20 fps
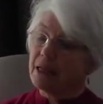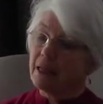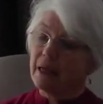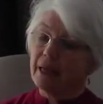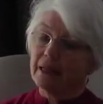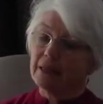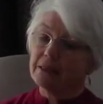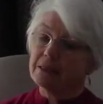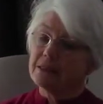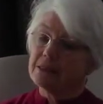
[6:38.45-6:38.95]

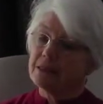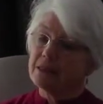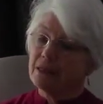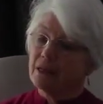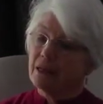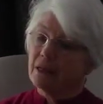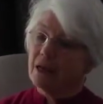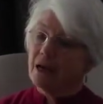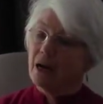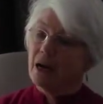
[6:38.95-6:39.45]
And
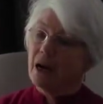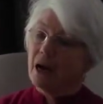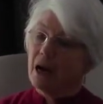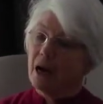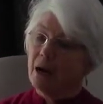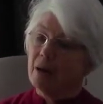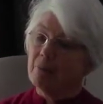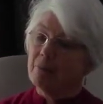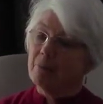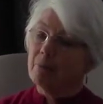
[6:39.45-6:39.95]

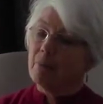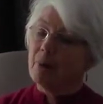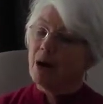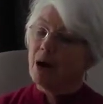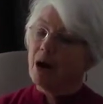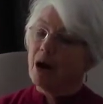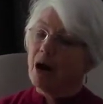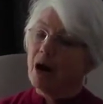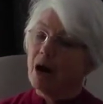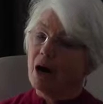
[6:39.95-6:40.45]

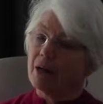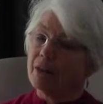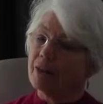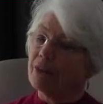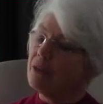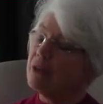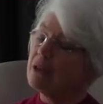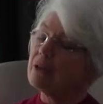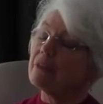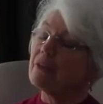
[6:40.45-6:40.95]
I
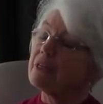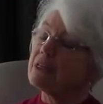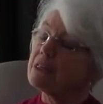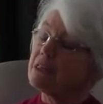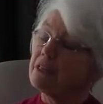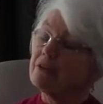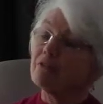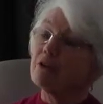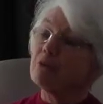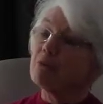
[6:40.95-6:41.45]
think there's
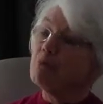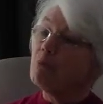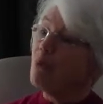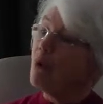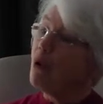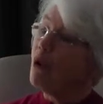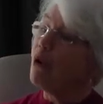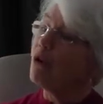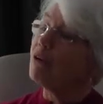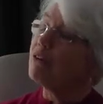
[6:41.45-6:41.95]
even
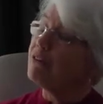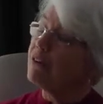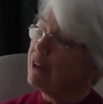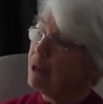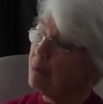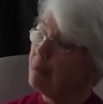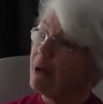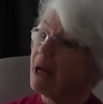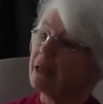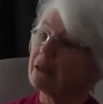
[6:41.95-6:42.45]
more of an
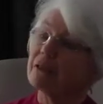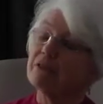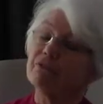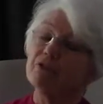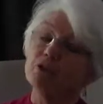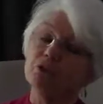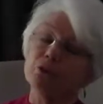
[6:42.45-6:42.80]
impact if you